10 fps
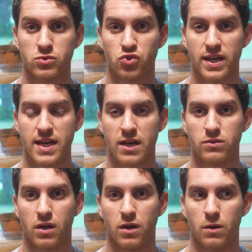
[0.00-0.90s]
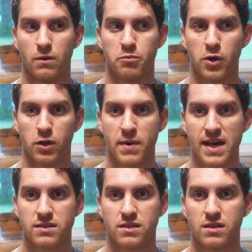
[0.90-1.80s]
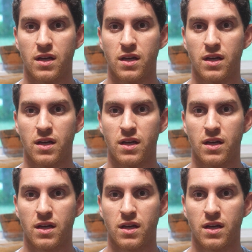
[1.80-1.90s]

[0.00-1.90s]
dry down of Bergamask,